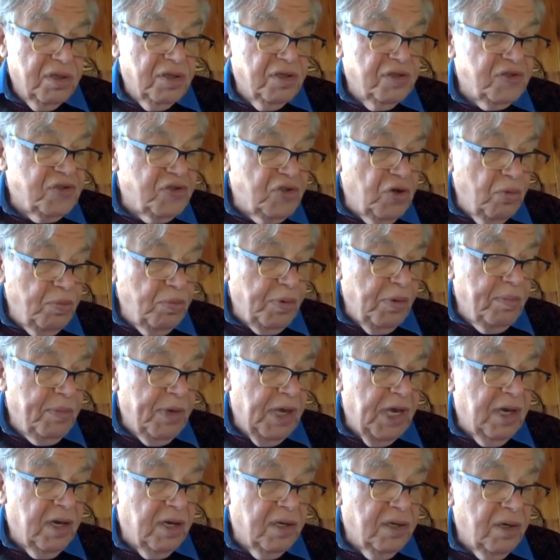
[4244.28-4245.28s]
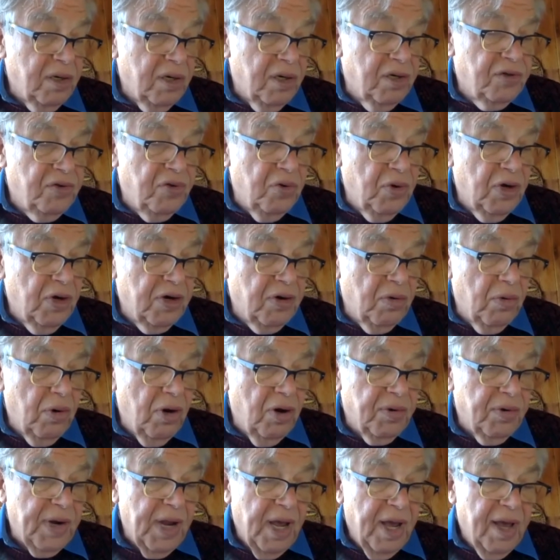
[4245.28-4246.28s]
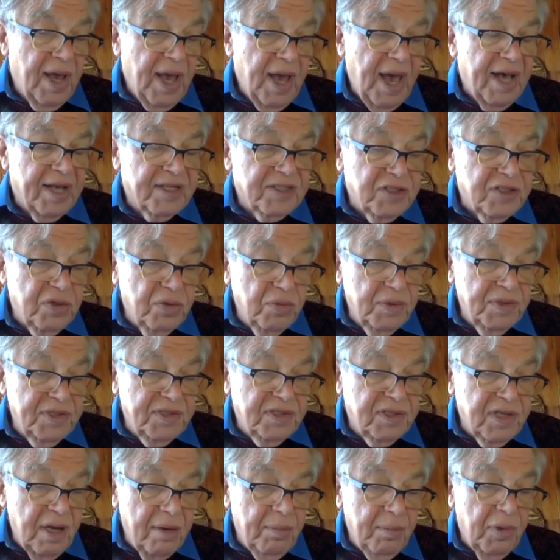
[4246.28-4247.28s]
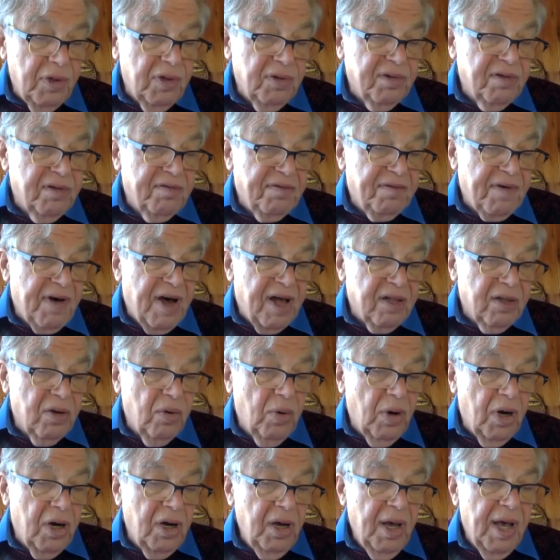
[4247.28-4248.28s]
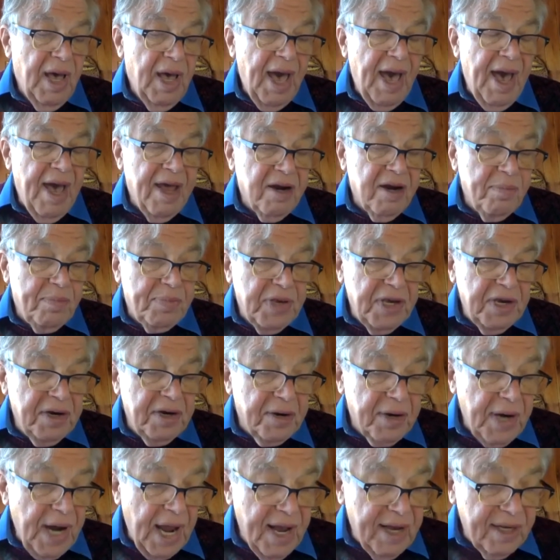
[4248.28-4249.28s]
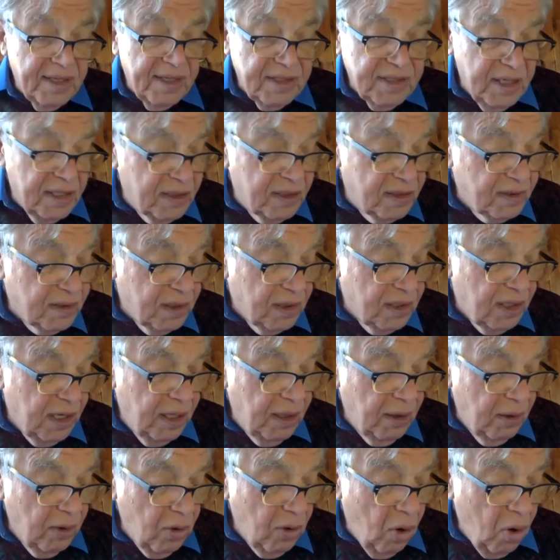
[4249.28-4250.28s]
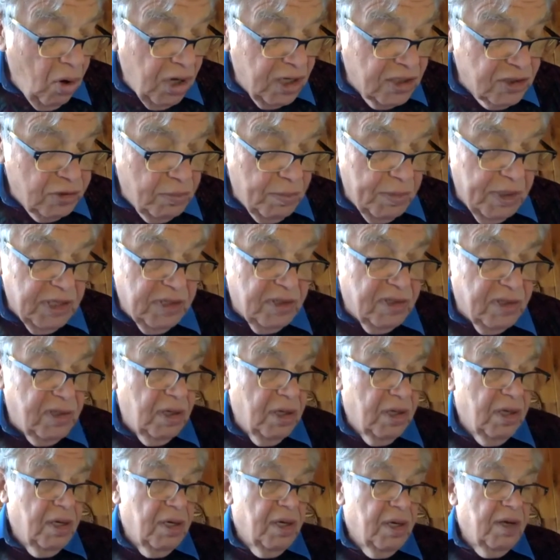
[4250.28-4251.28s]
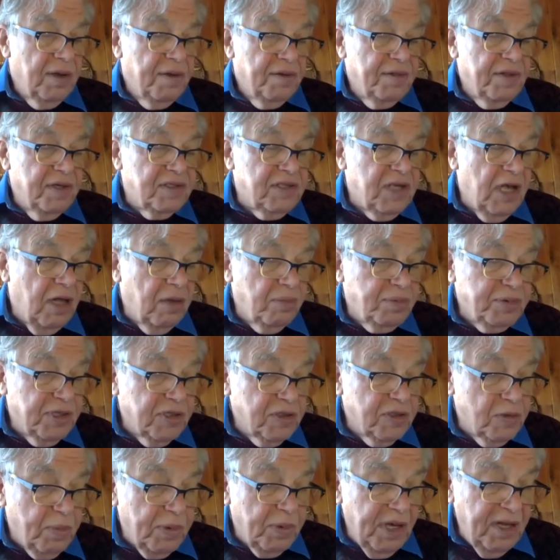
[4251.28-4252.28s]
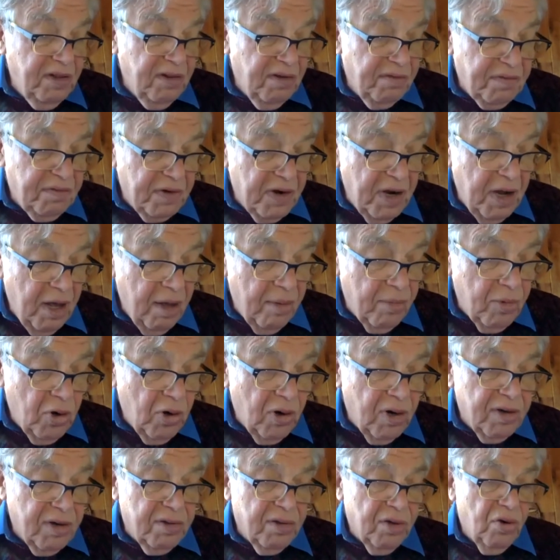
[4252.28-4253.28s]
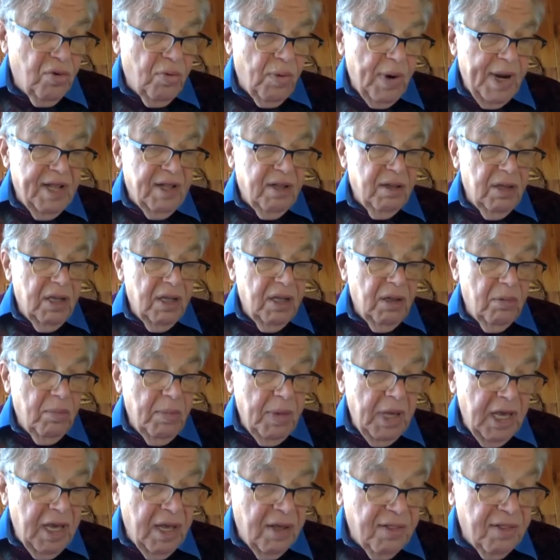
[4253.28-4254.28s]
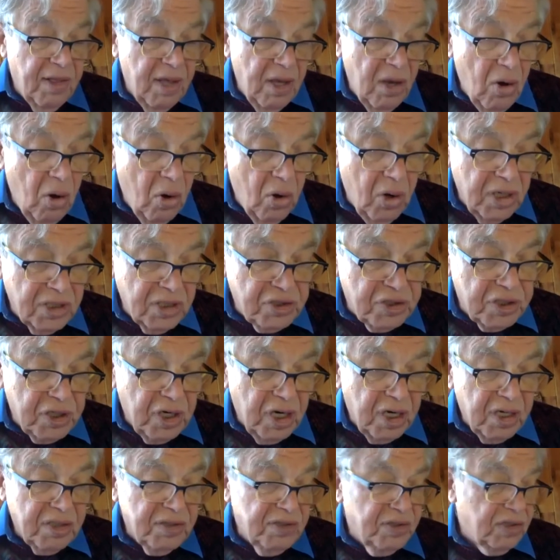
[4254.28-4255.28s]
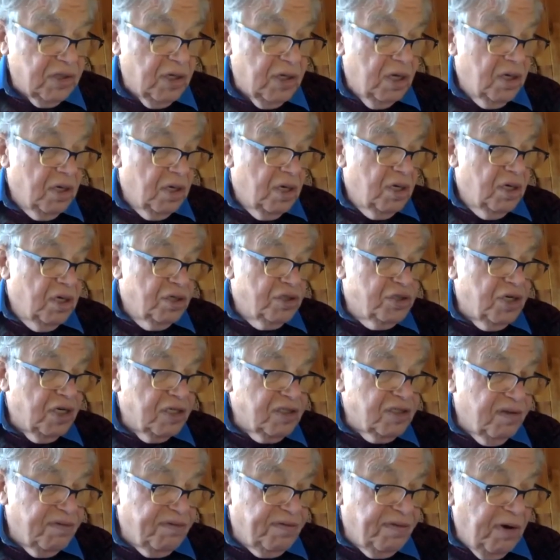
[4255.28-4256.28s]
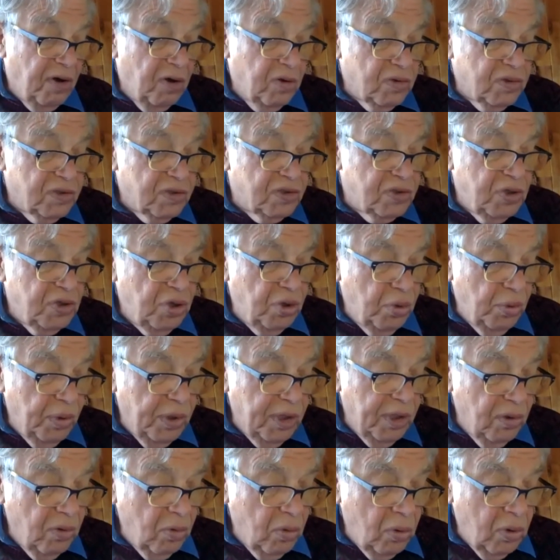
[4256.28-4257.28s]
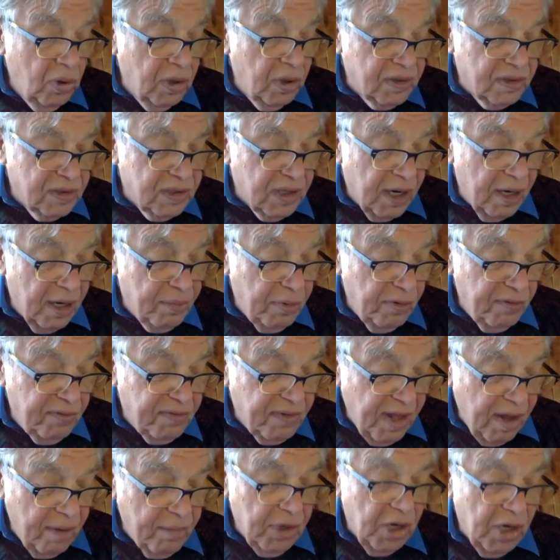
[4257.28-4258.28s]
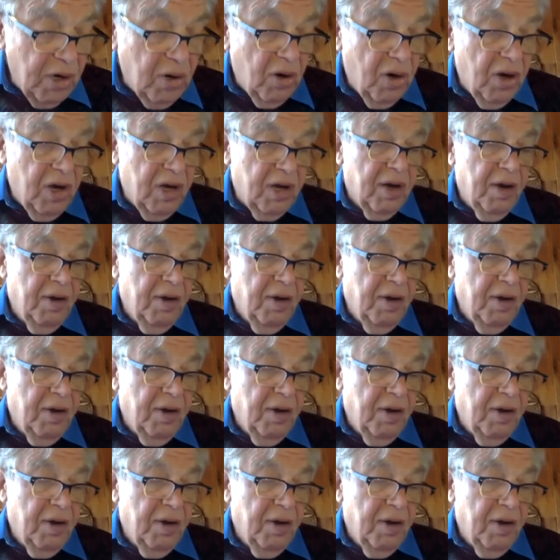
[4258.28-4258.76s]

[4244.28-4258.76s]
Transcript: The Superman, Adorno wrote, has to resemble the follower and appear as his enlargement. This helps explain the phenomenon of the great little man, the aw shucks, just folks, Huey Long type of demagogue.